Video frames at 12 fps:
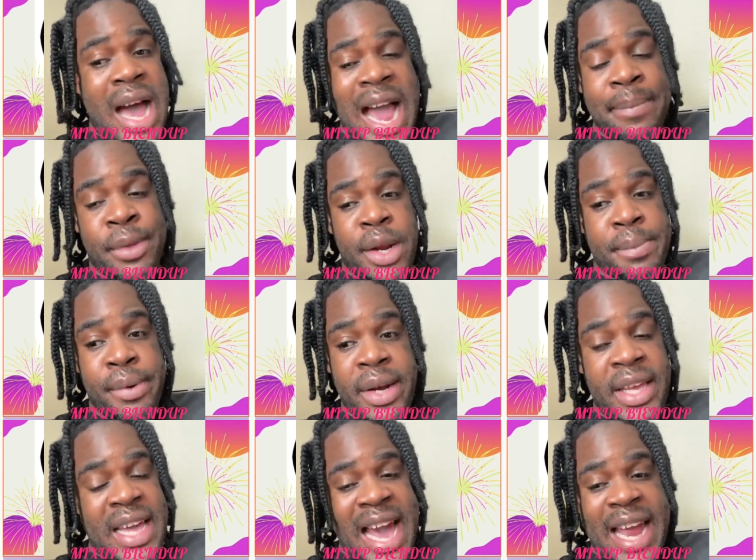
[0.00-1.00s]
I'm not a
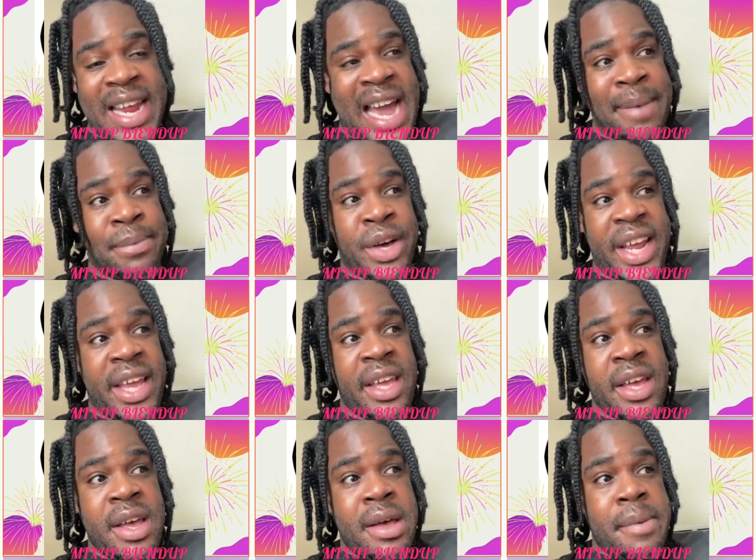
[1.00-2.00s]
bully and I'm not
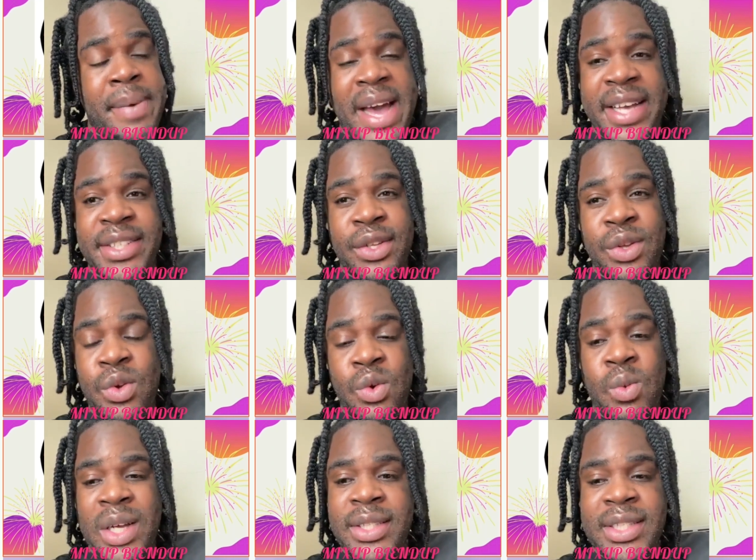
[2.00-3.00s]
a person
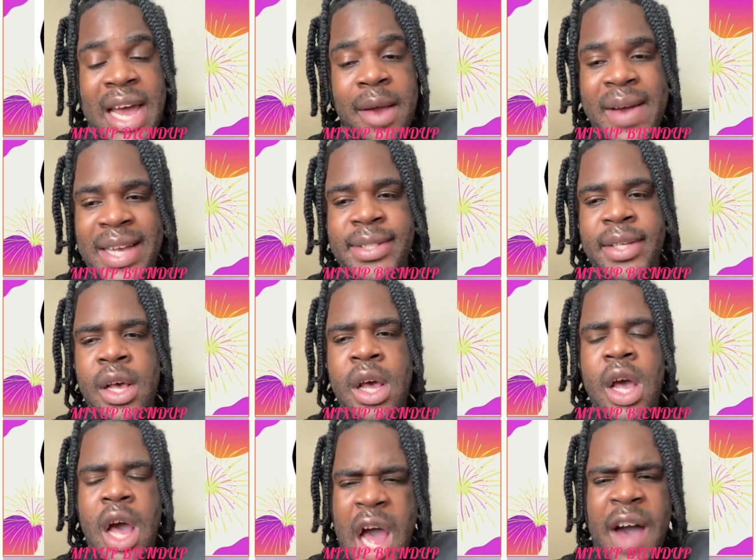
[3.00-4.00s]
who wants to harass
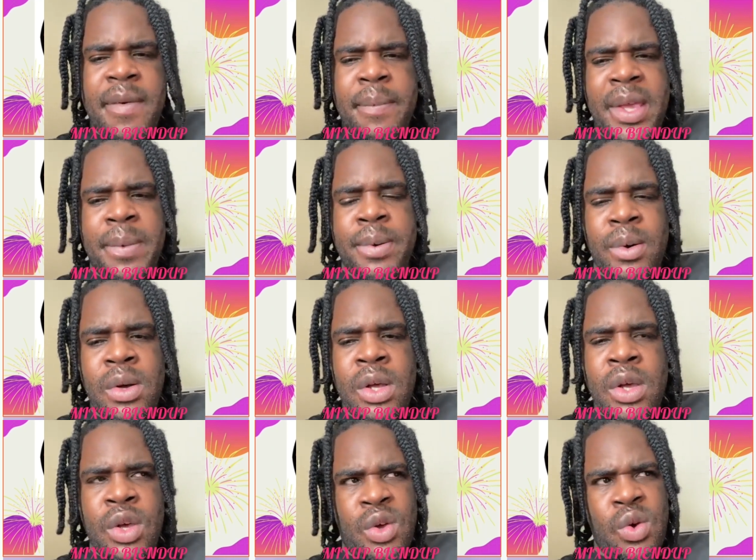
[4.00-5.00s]
other people
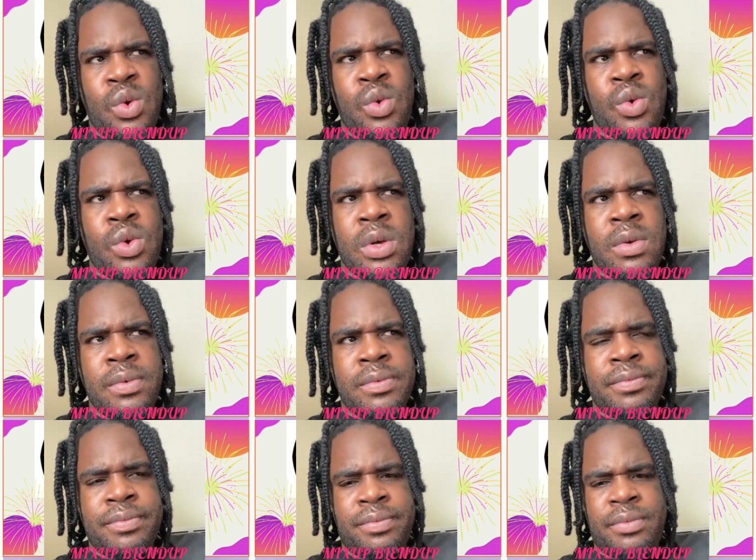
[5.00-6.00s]
who,
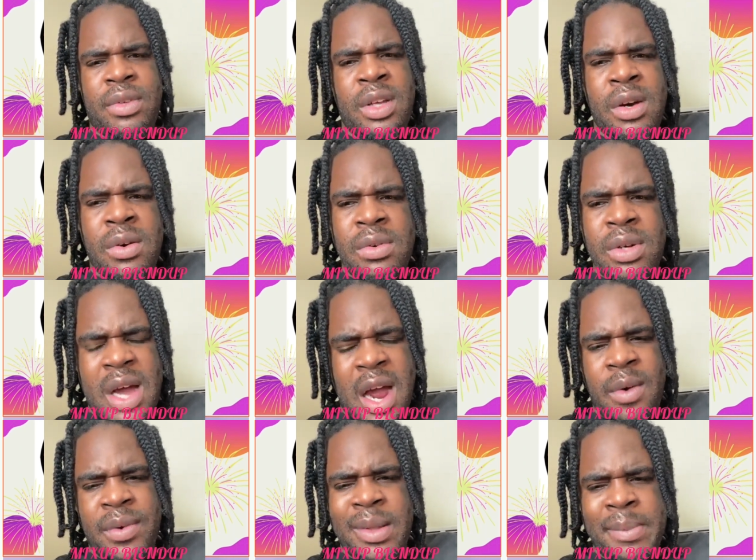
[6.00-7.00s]

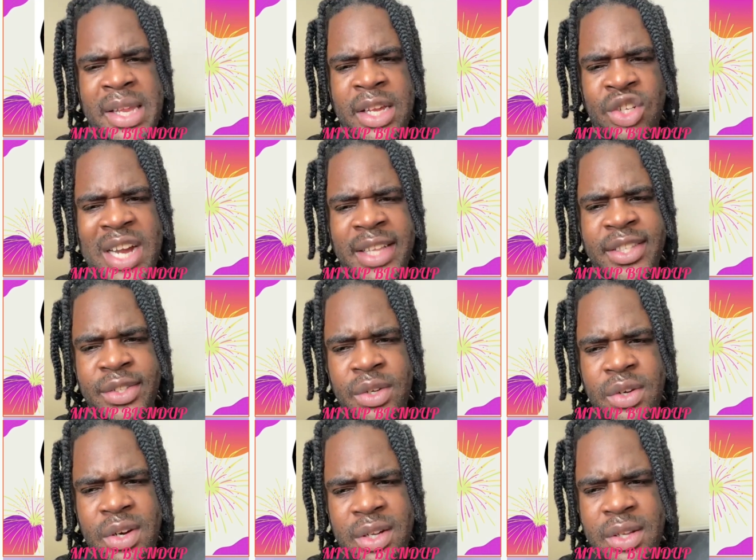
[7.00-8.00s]
are in the media trying to
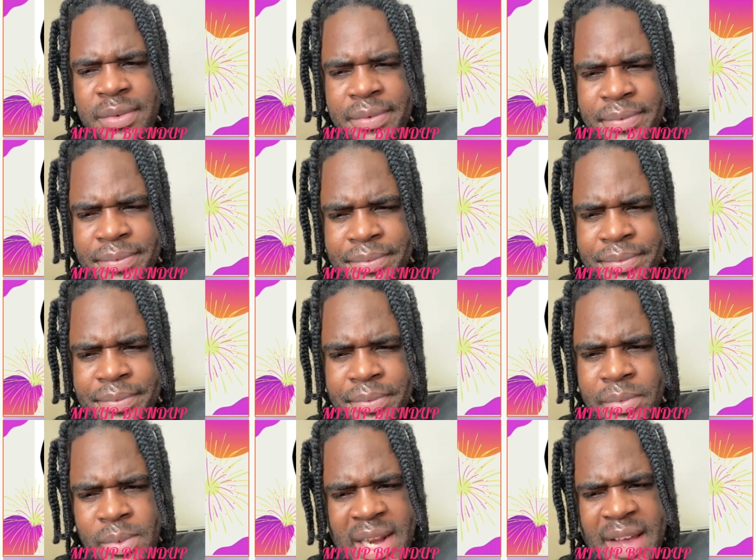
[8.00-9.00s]
do good.
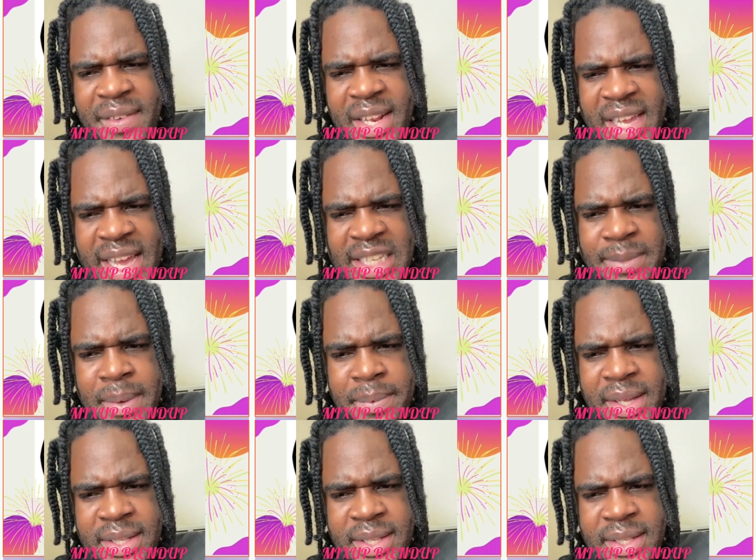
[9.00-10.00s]
Whatever the case may
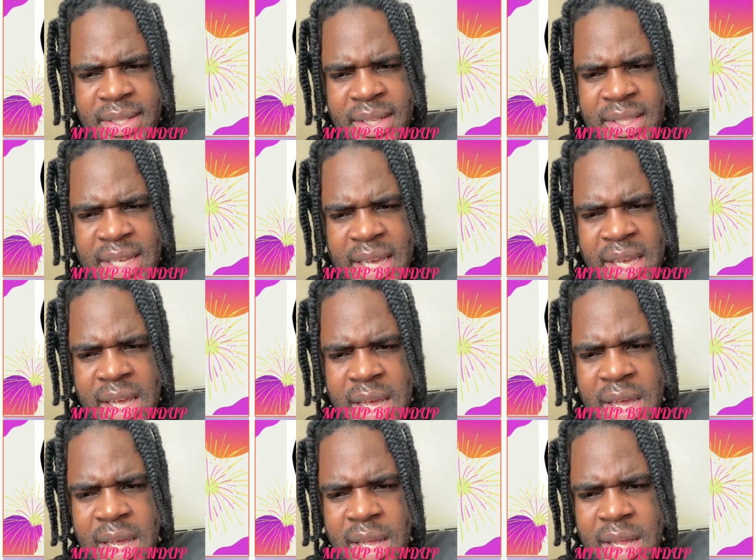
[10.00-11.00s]
be. This is the day
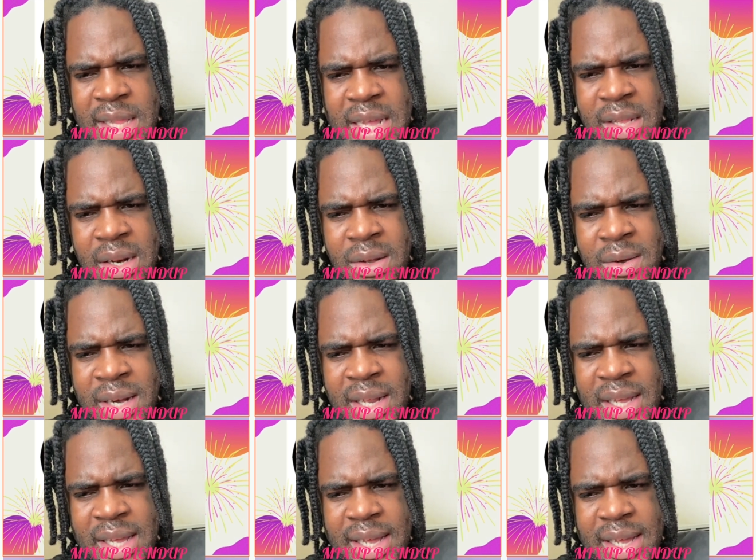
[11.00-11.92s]
that the Lord.